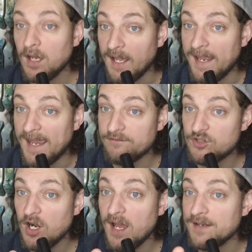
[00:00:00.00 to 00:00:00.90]
I
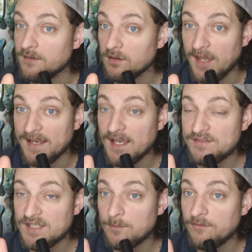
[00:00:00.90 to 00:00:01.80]
have tried, like
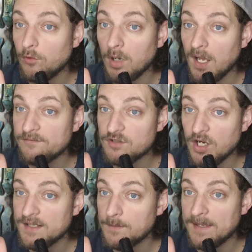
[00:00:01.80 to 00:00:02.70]
I've said before, I've
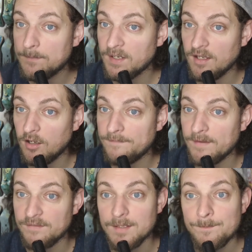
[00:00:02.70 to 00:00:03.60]
tried to make money off
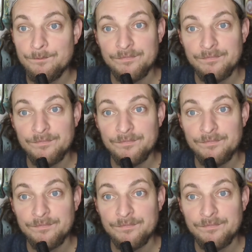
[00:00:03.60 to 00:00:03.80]
of it,